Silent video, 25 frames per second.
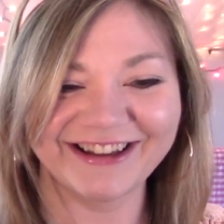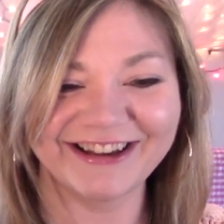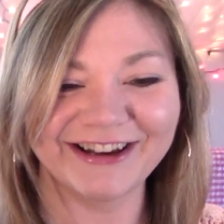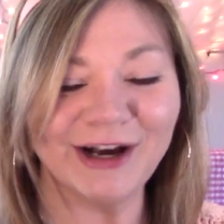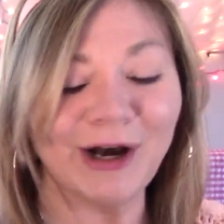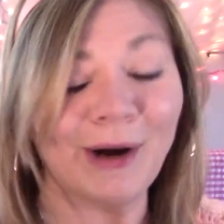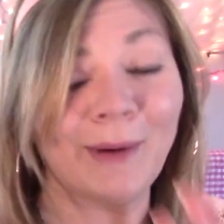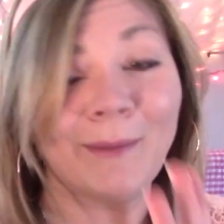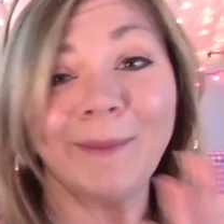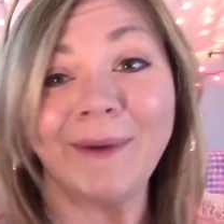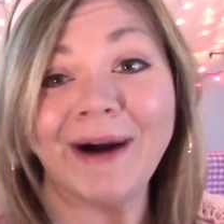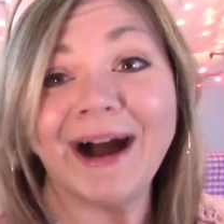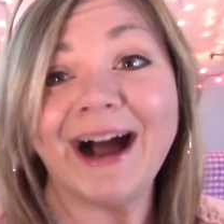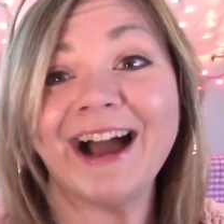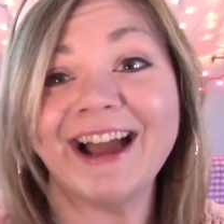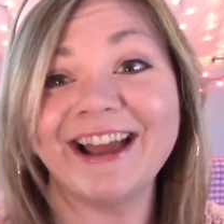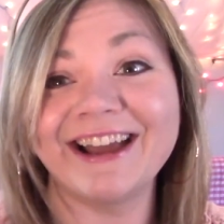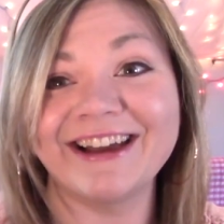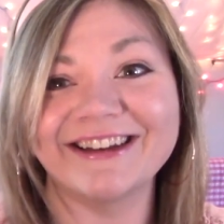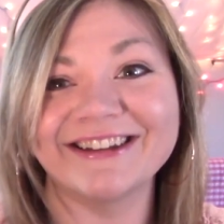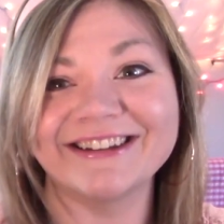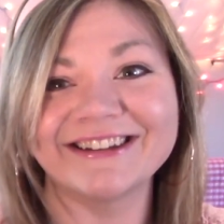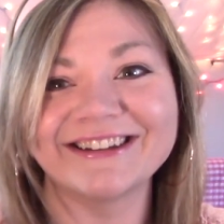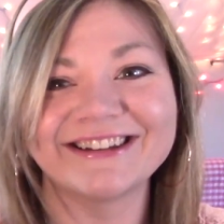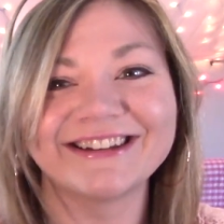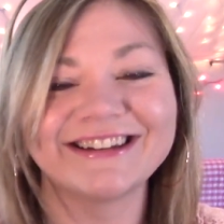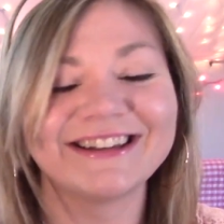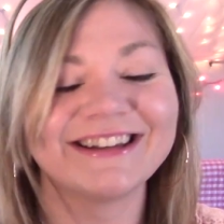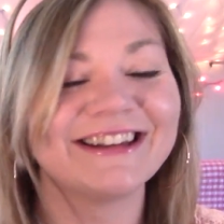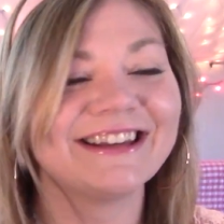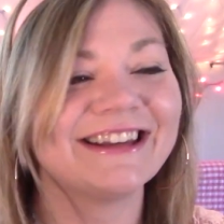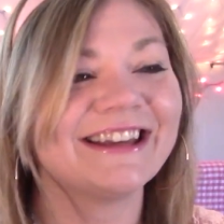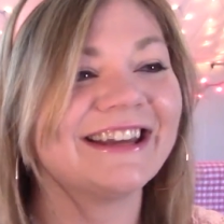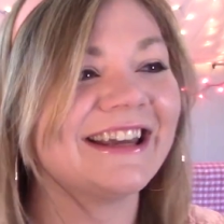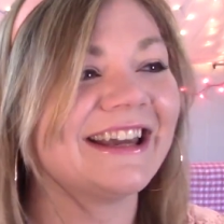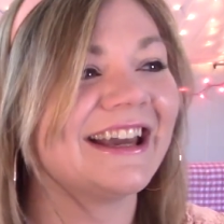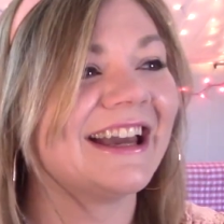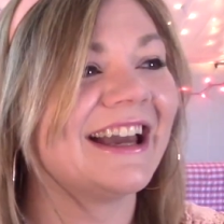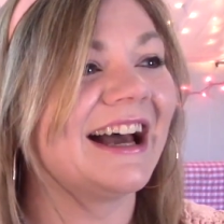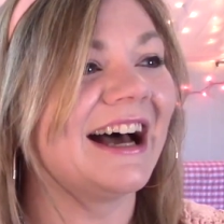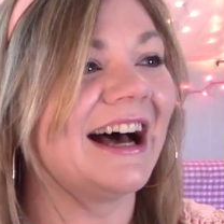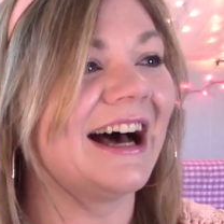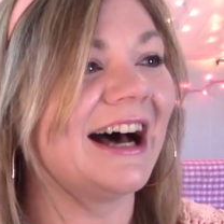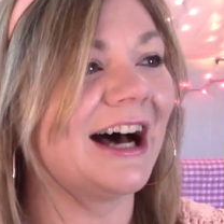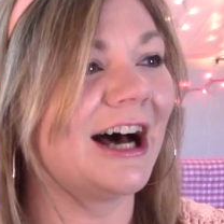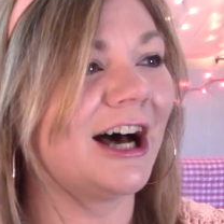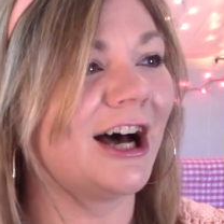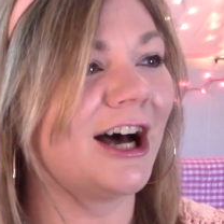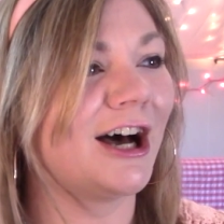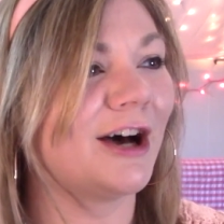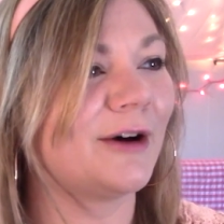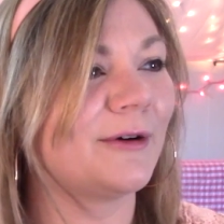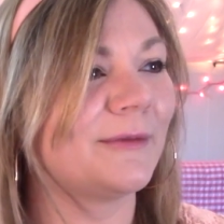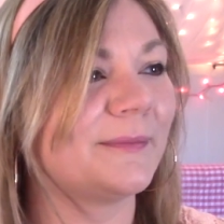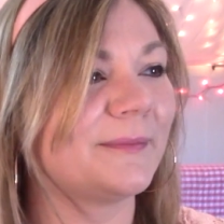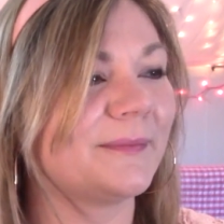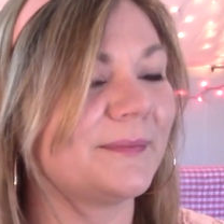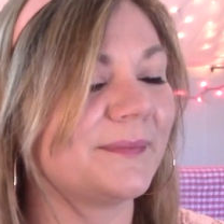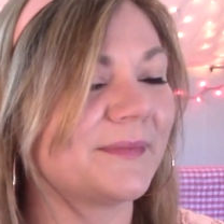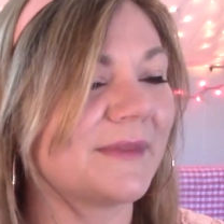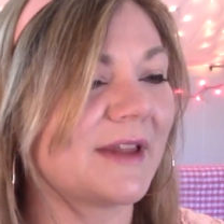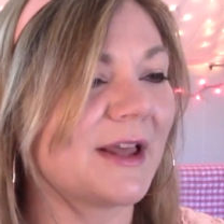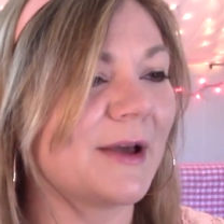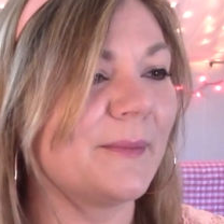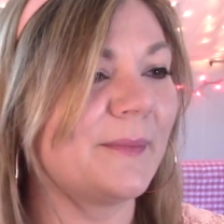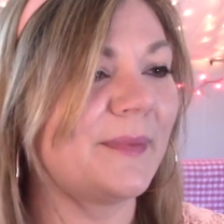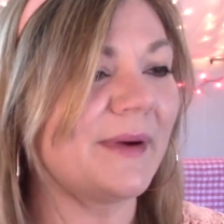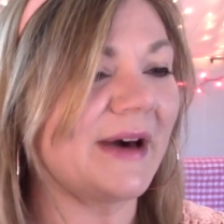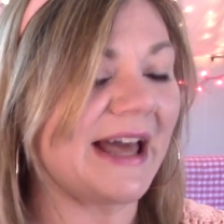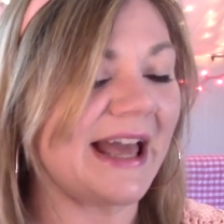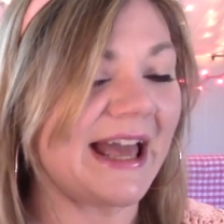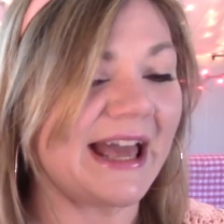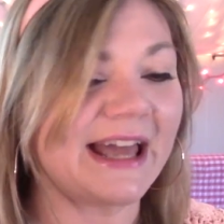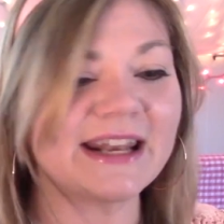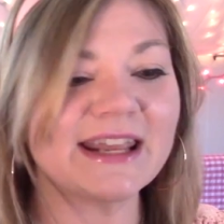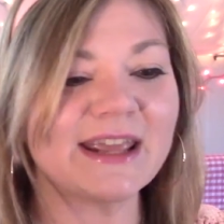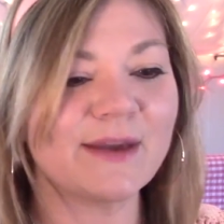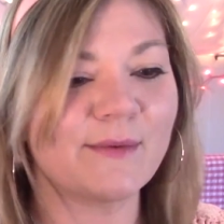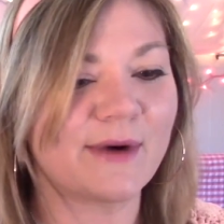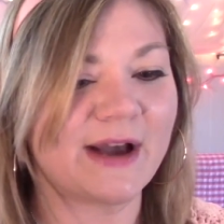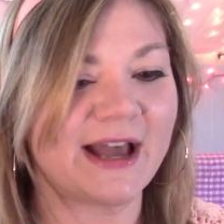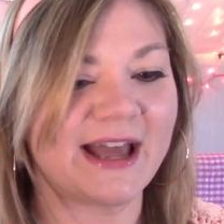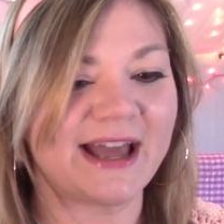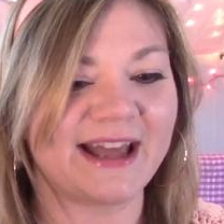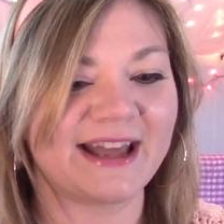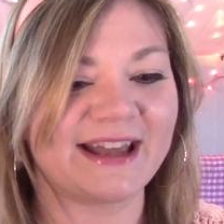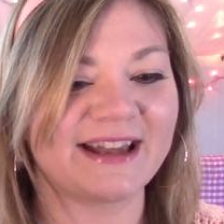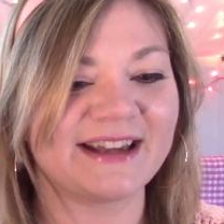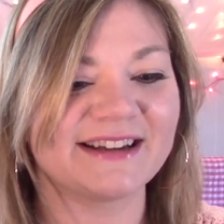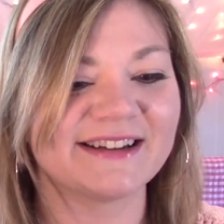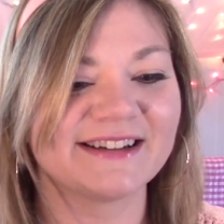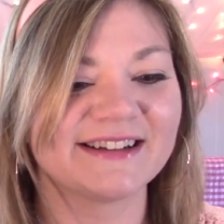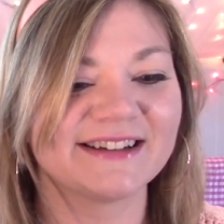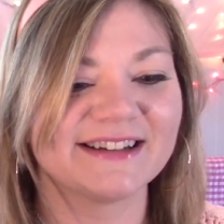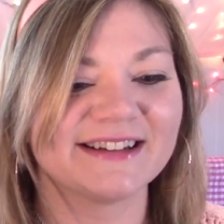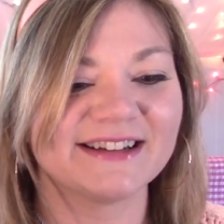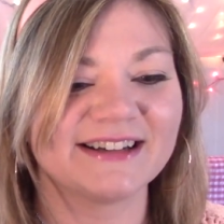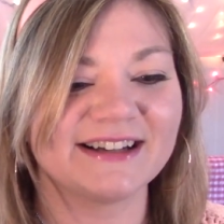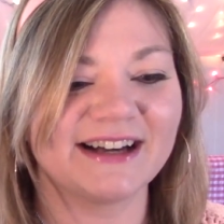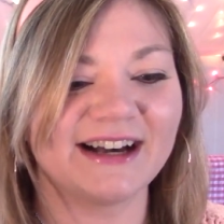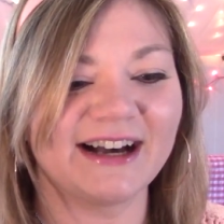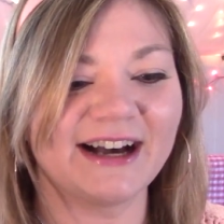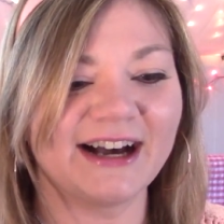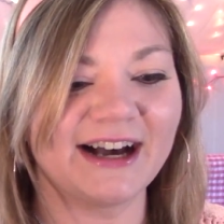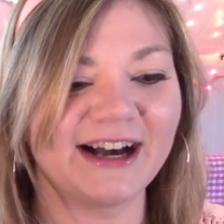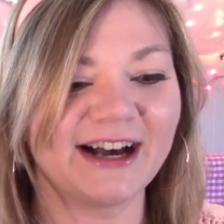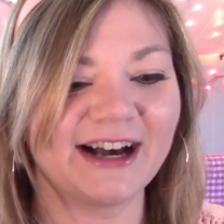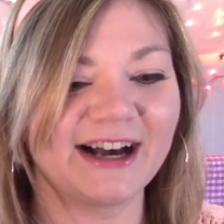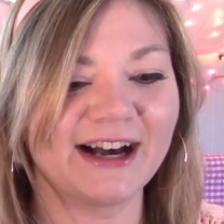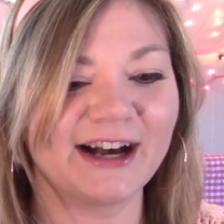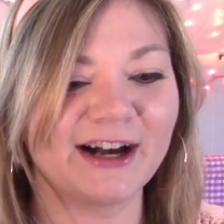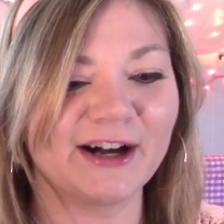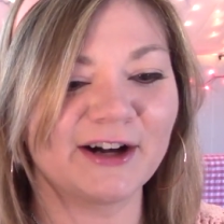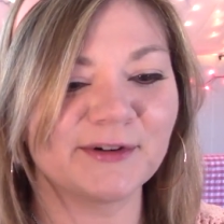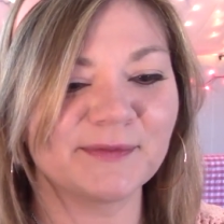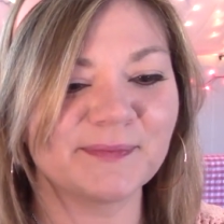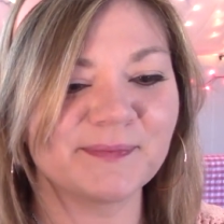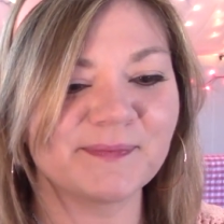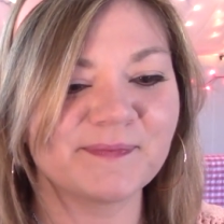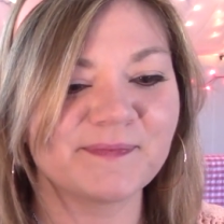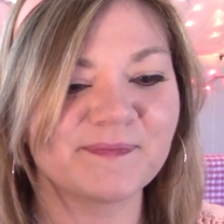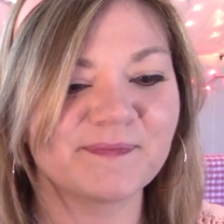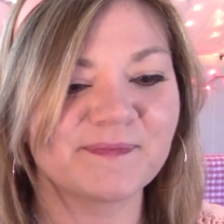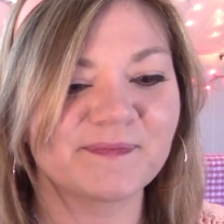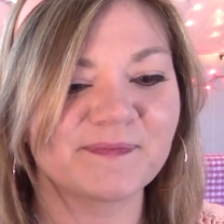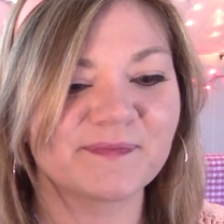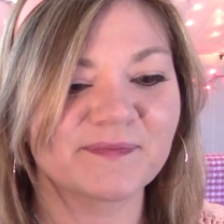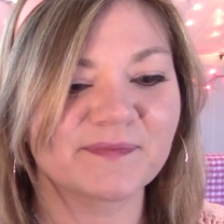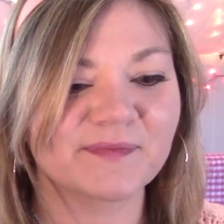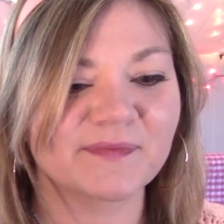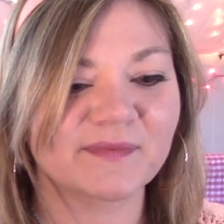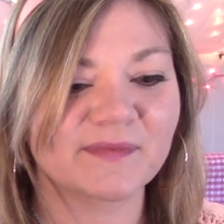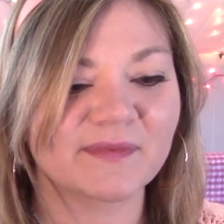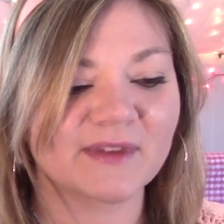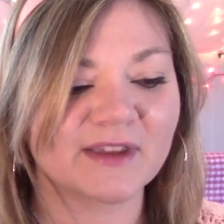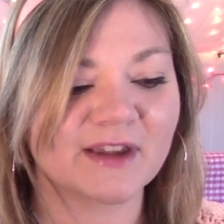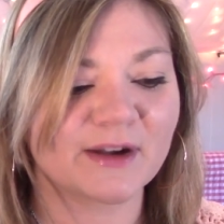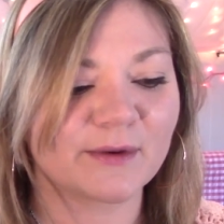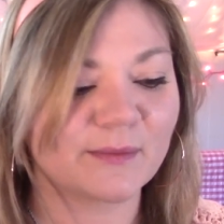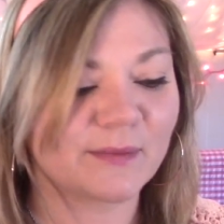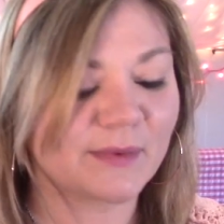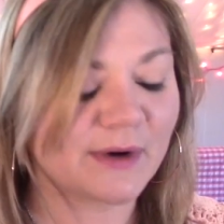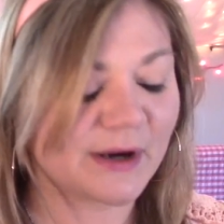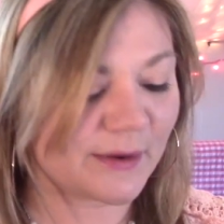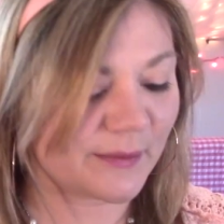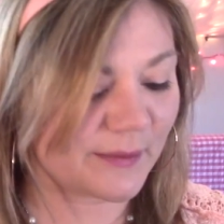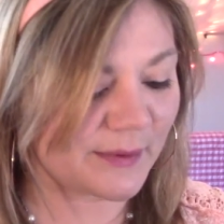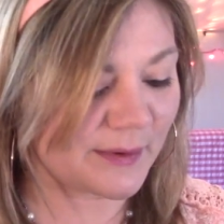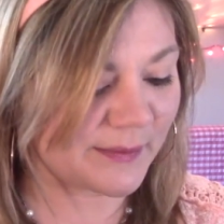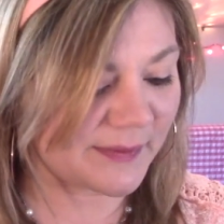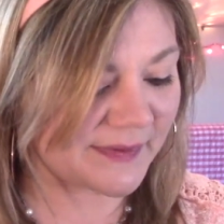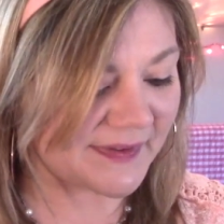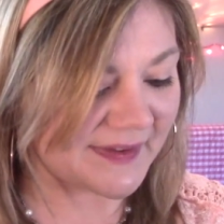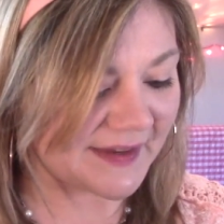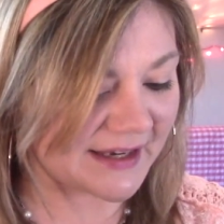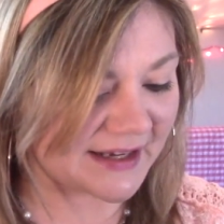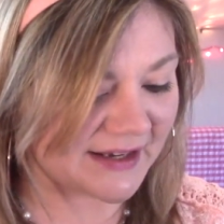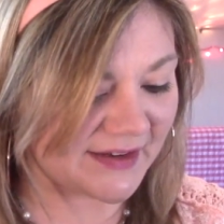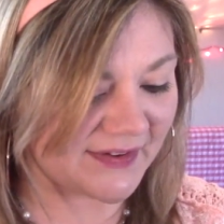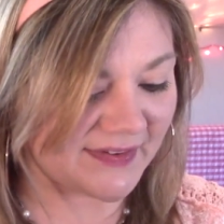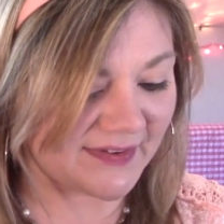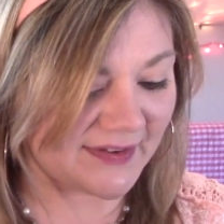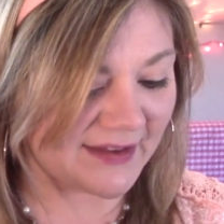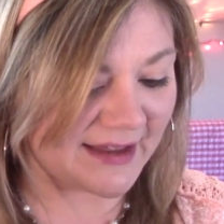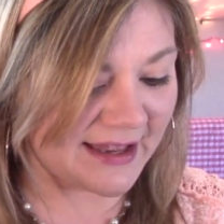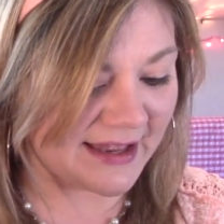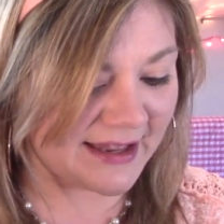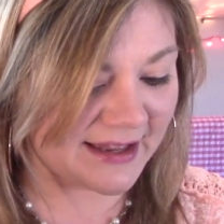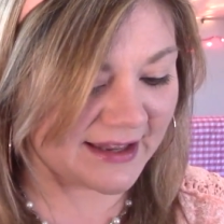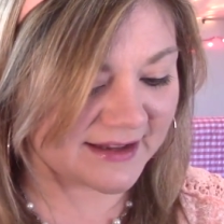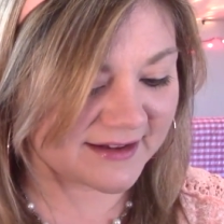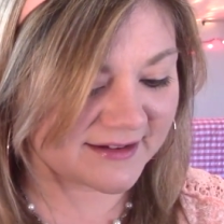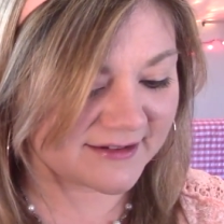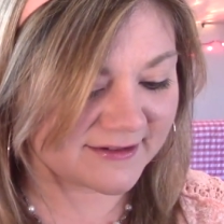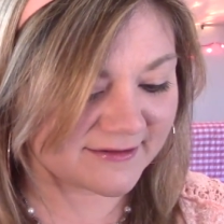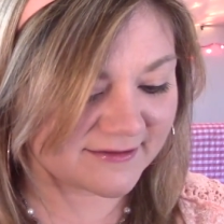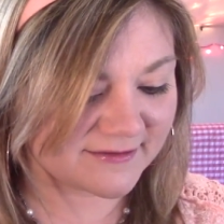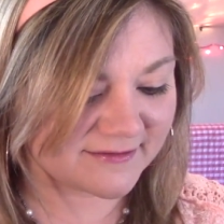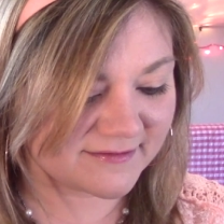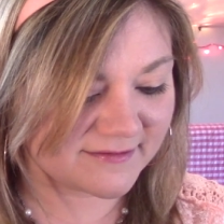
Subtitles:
a while. But anyway, what was I going to say?